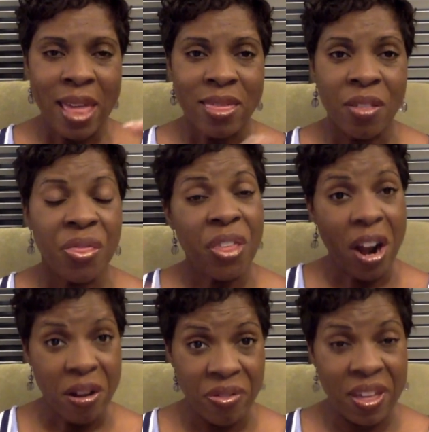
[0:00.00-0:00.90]
The
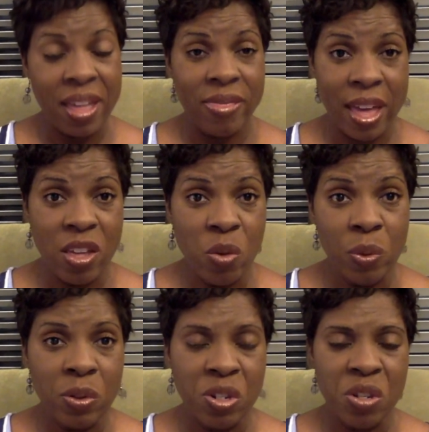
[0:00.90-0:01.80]
third thing that you
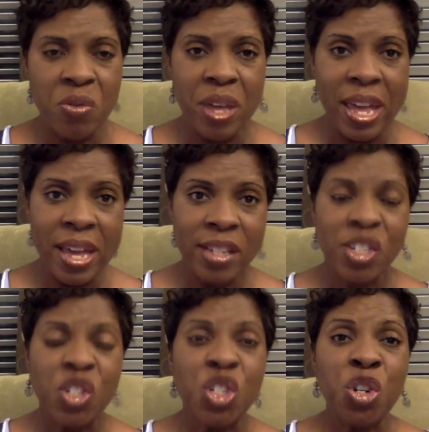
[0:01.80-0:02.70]
will do is
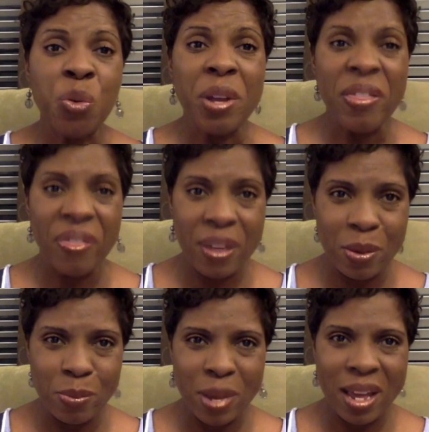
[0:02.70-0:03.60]
treat them
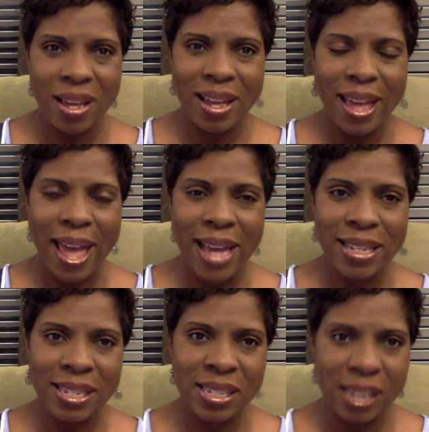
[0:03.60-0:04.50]
as
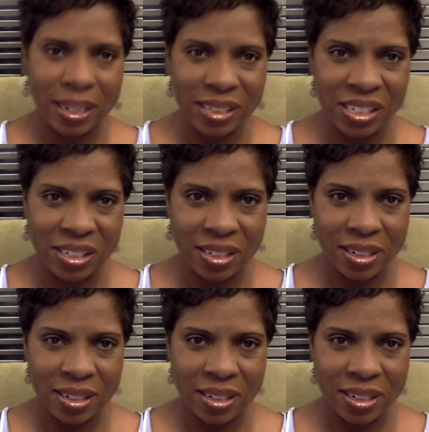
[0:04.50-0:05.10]
such.